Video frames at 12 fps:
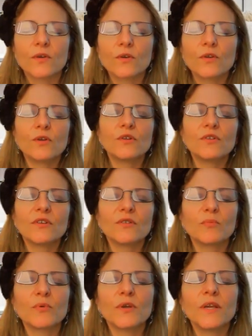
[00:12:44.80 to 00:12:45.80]
And you could
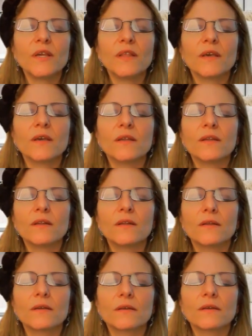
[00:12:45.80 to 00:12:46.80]
just breathe in
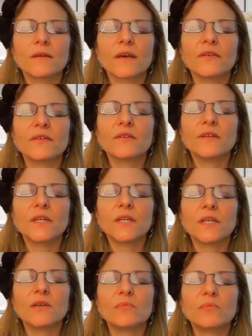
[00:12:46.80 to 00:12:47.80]
nice and
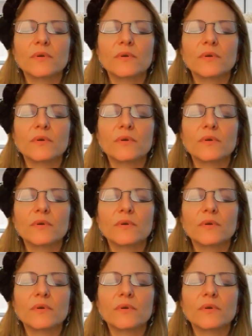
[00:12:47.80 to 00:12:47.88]
deep.